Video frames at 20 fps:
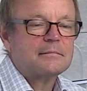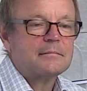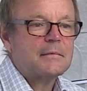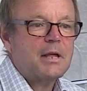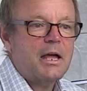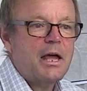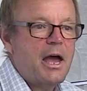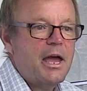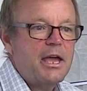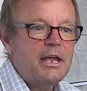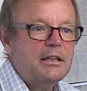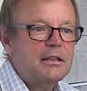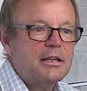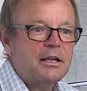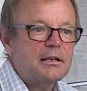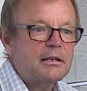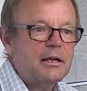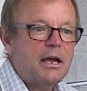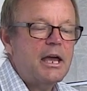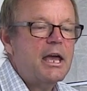I hate
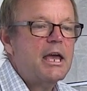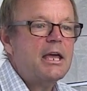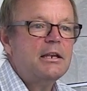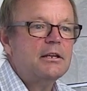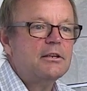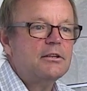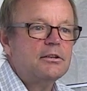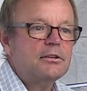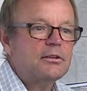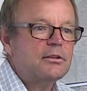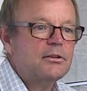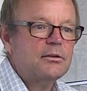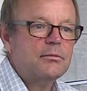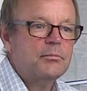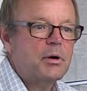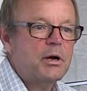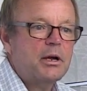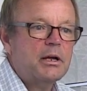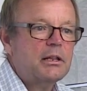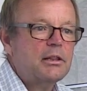that. I hated to
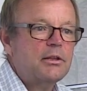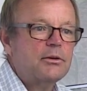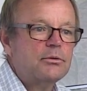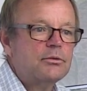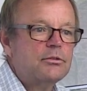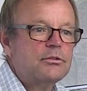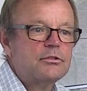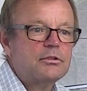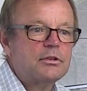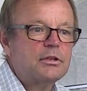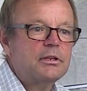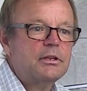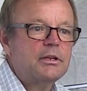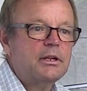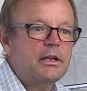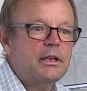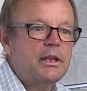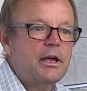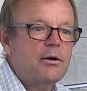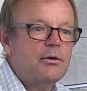buy clothes,
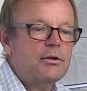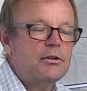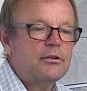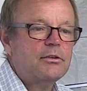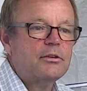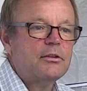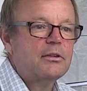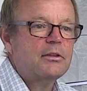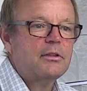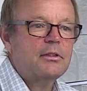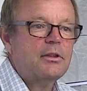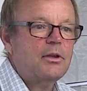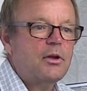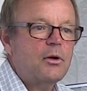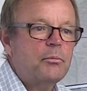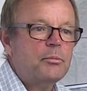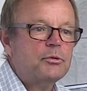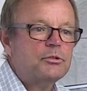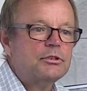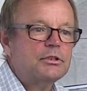and now it's the
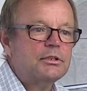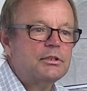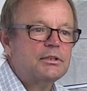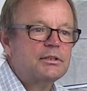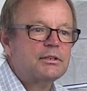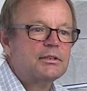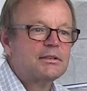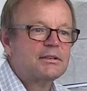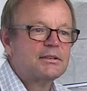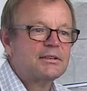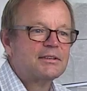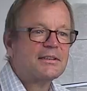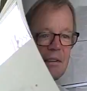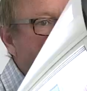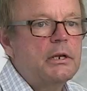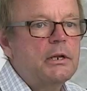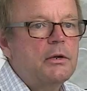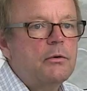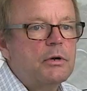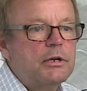opposite.
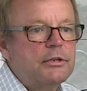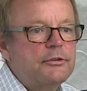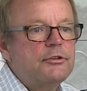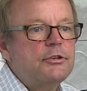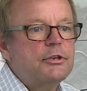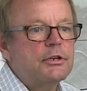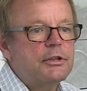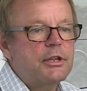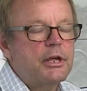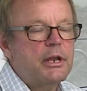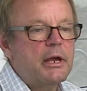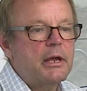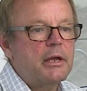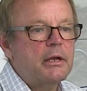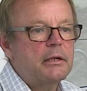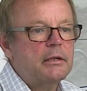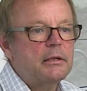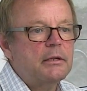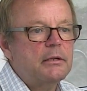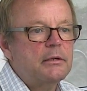One question that
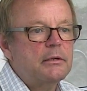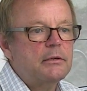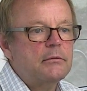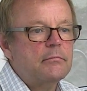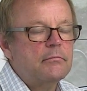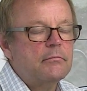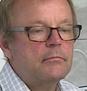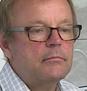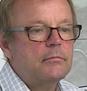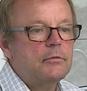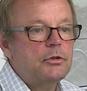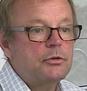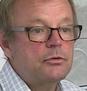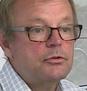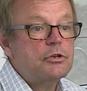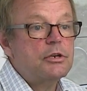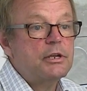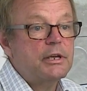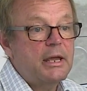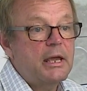I
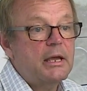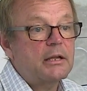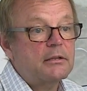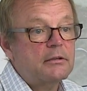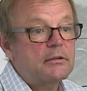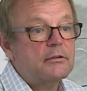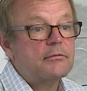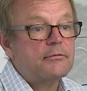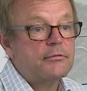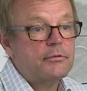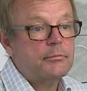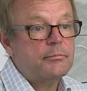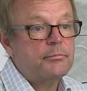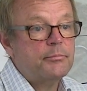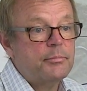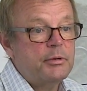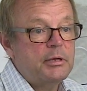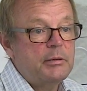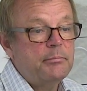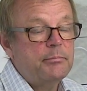usually get from
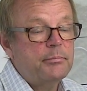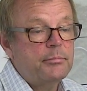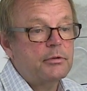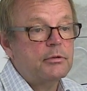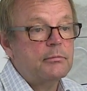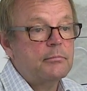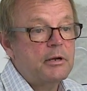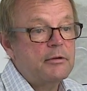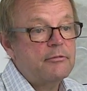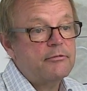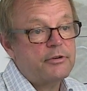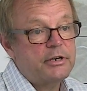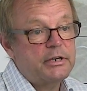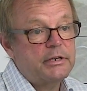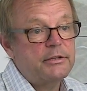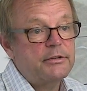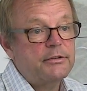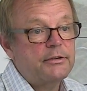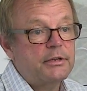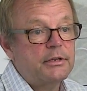people, my
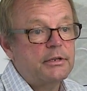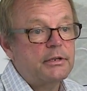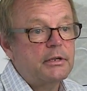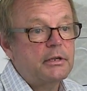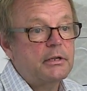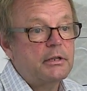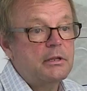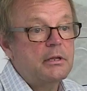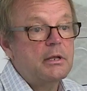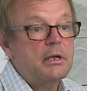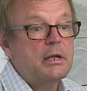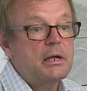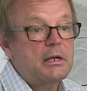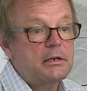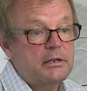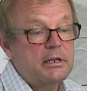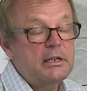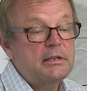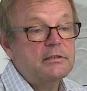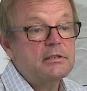friends, and
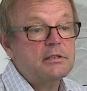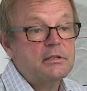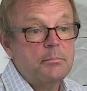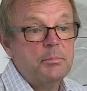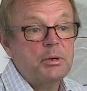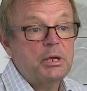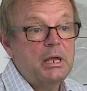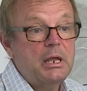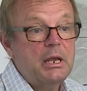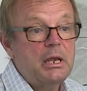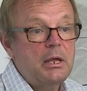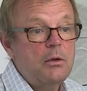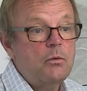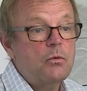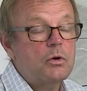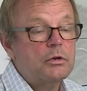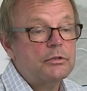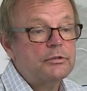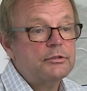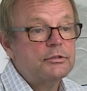at least in the beginning,
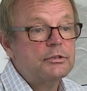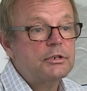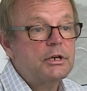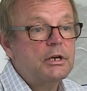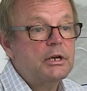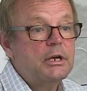was